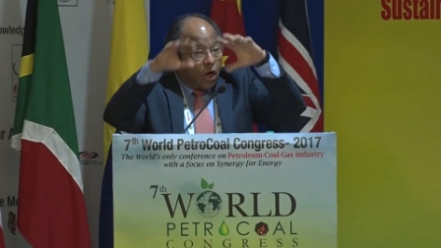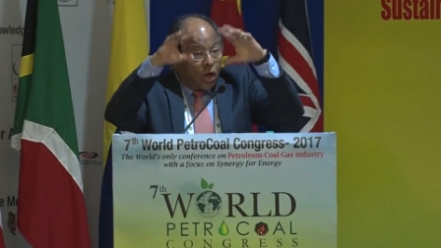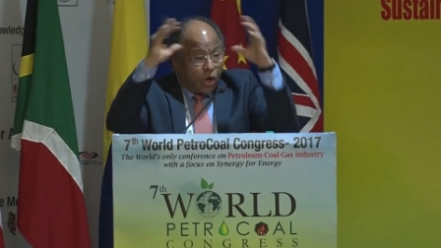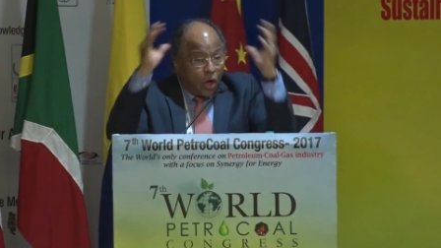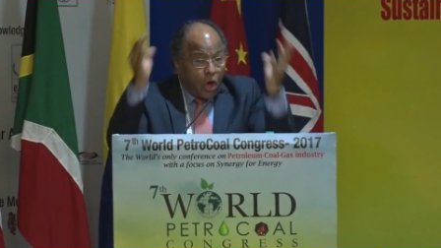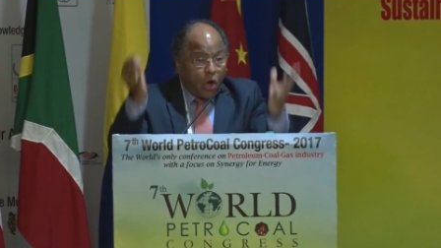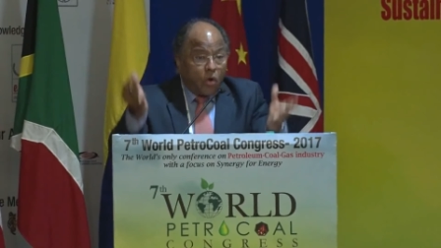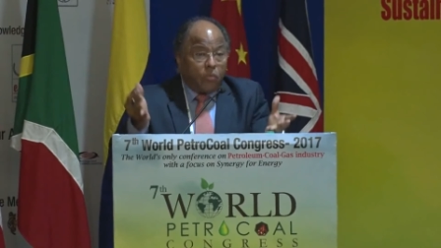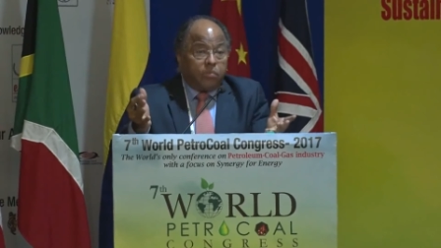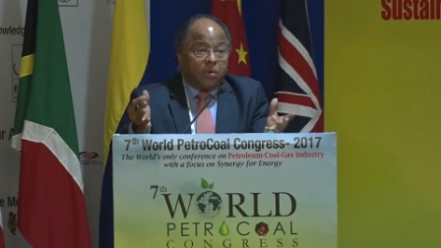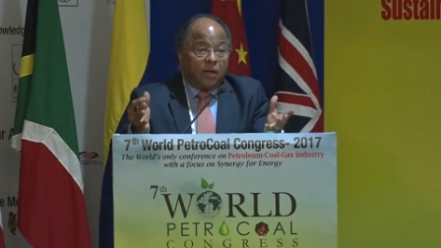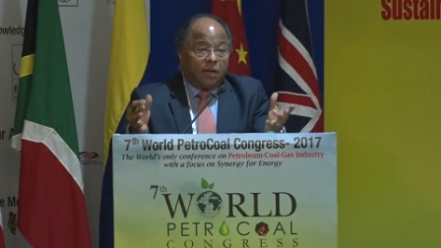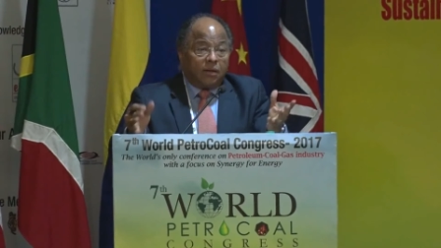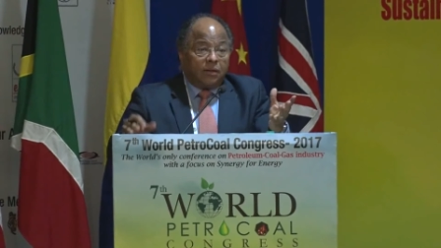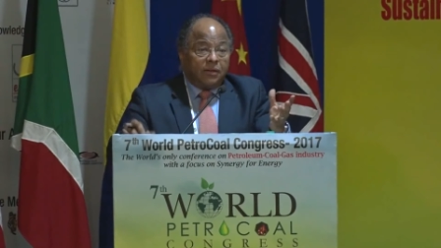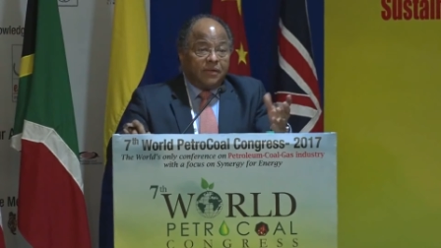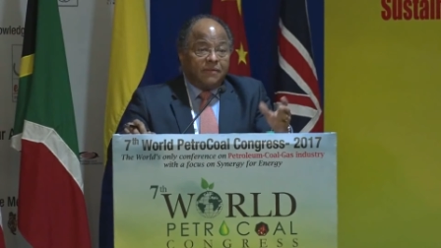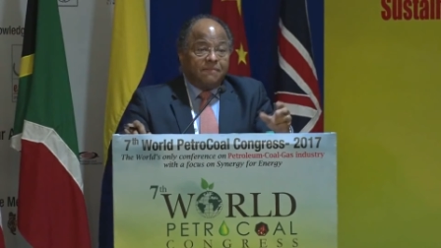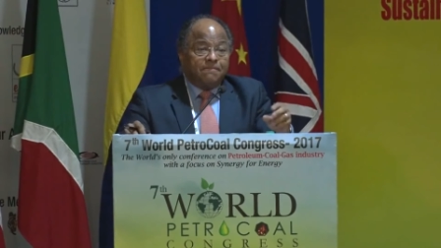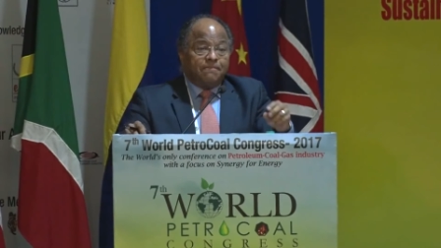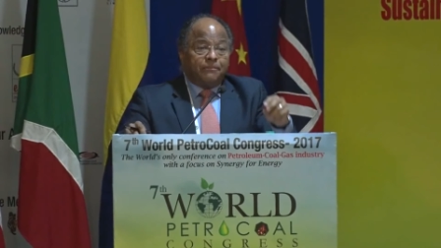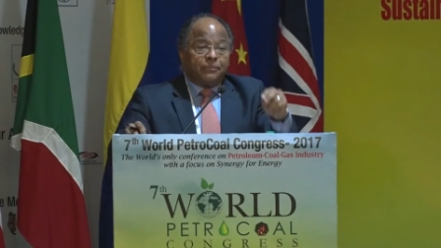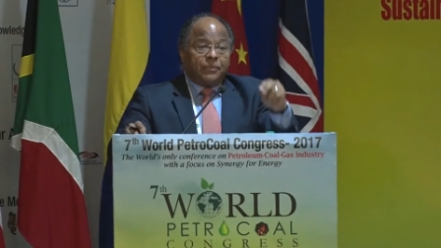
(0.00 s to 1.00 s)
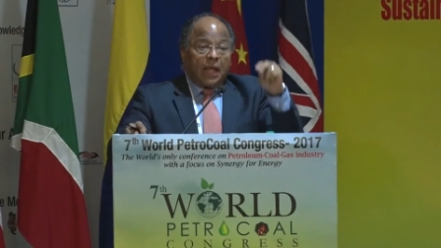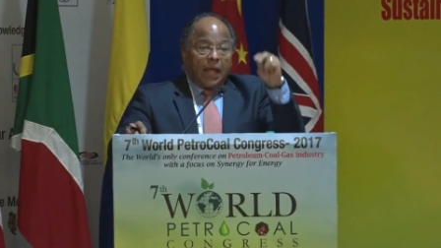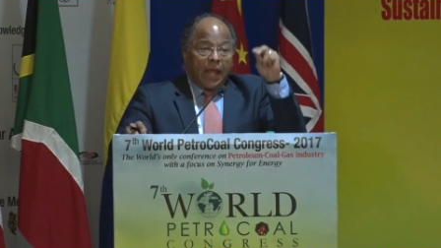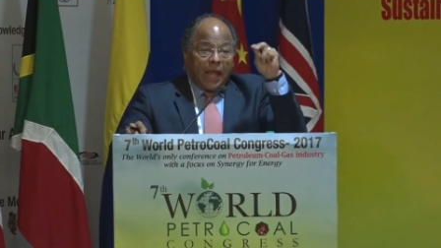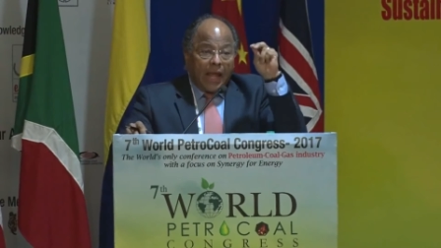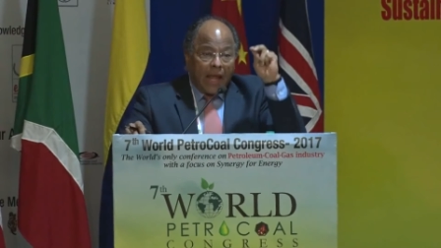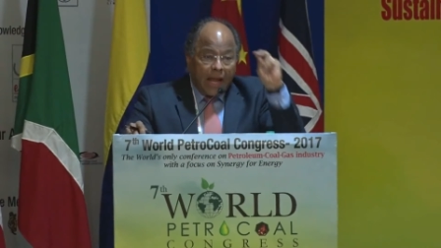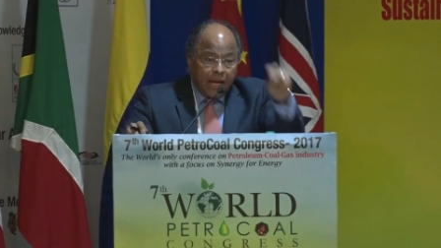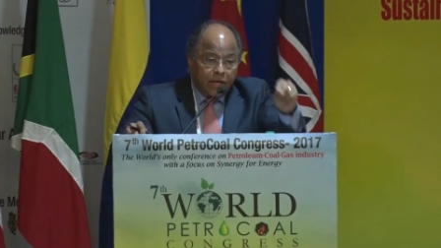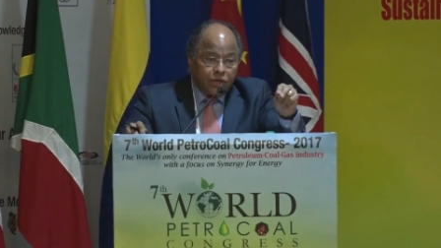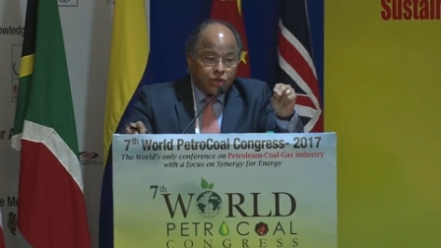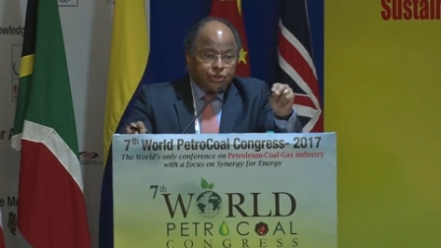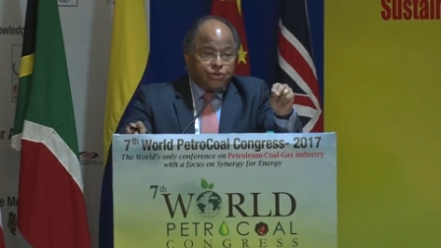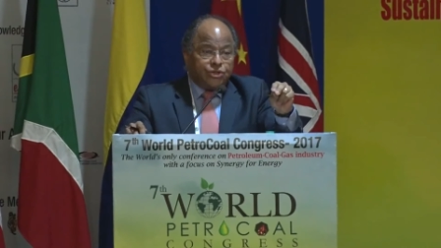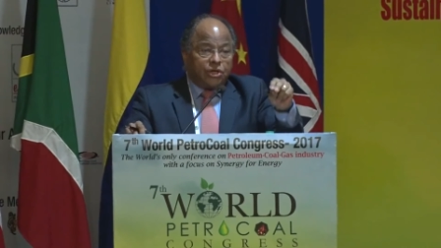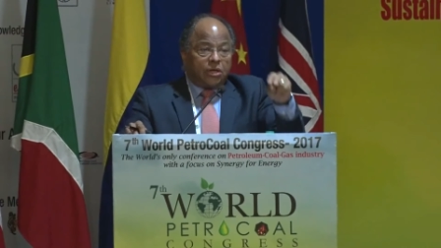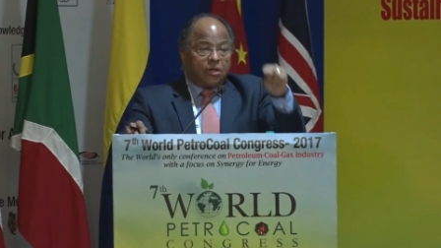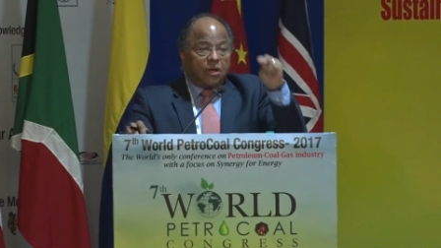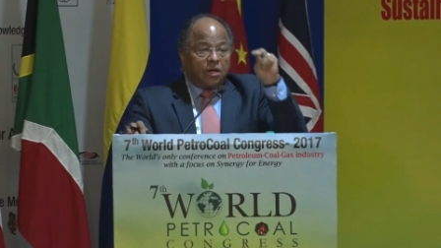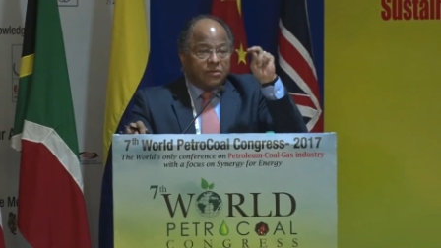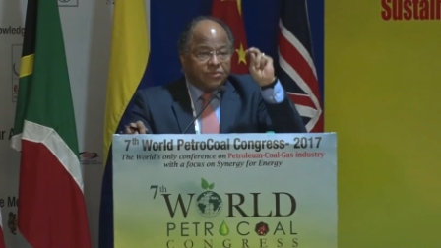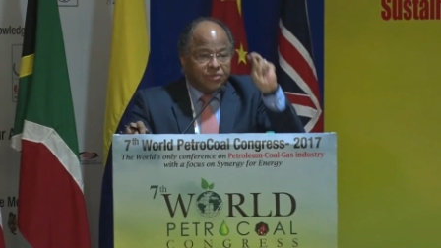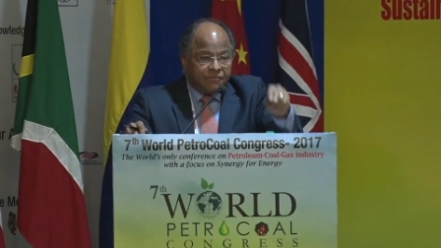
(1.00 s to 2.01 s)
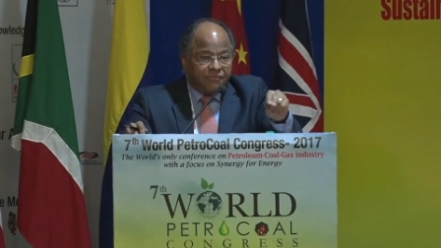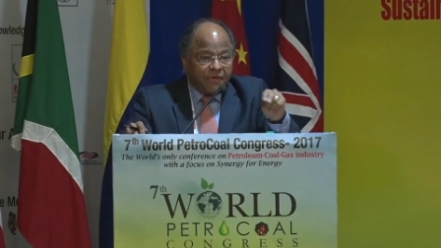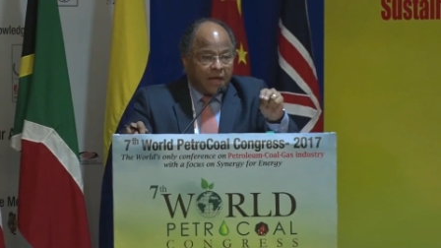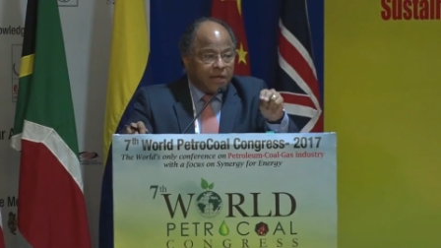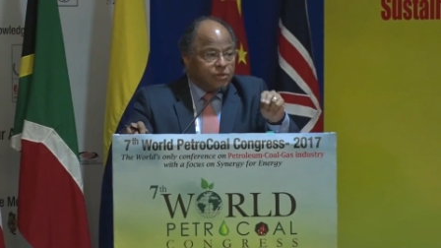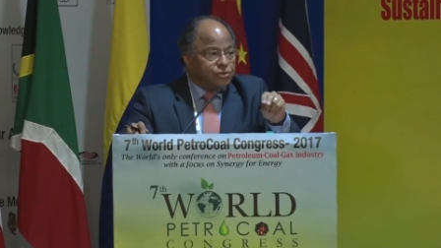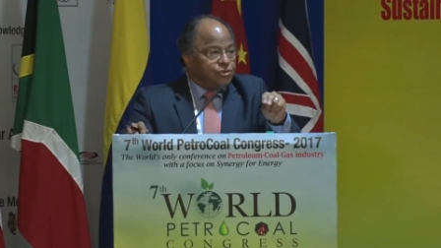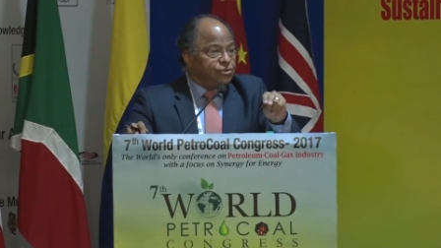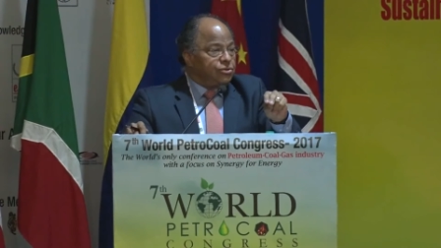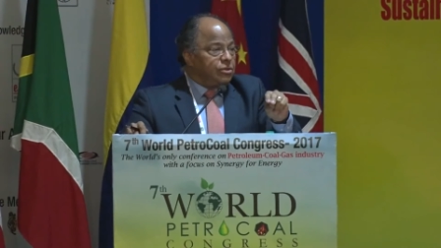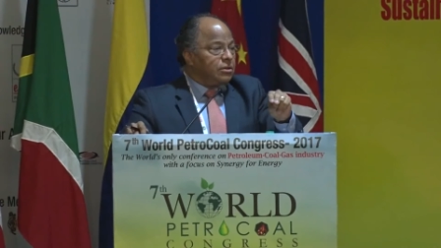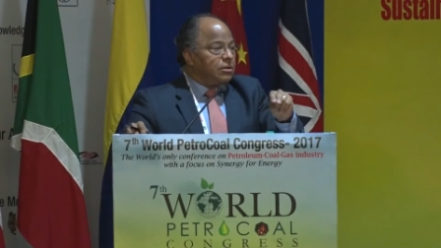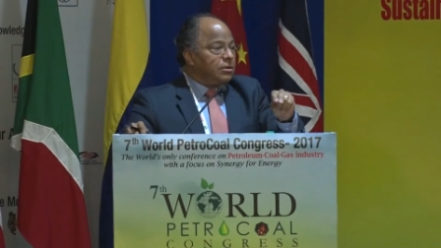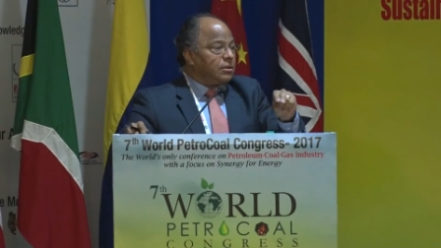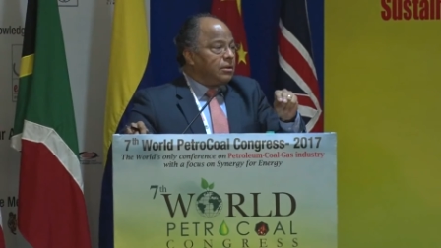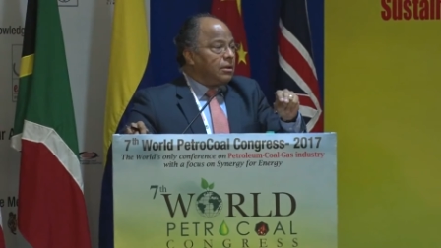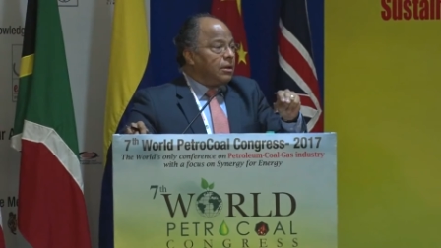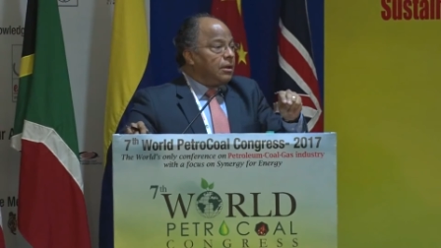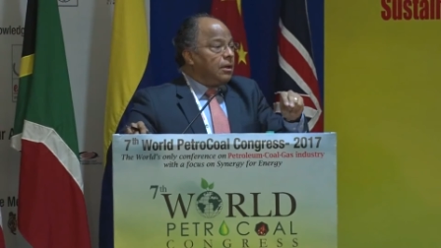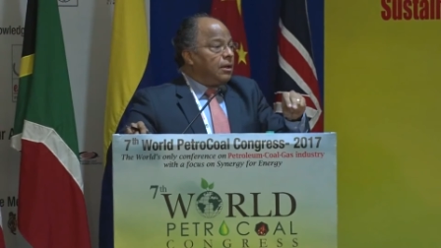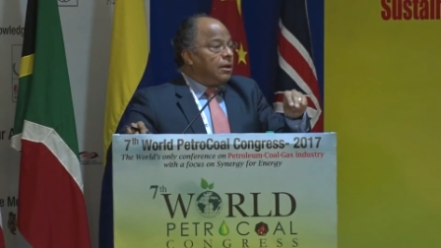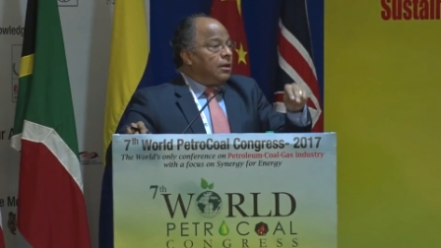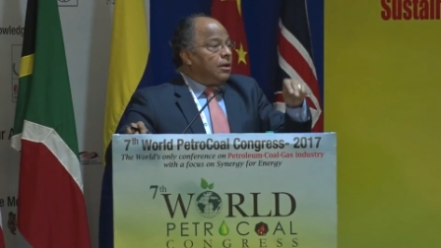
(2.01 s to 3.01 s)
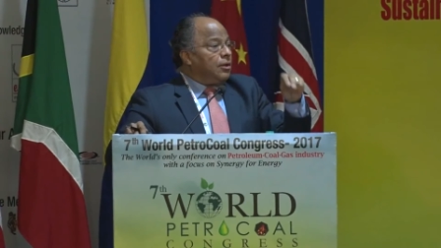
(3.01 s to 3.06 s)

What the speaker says: global energy conservation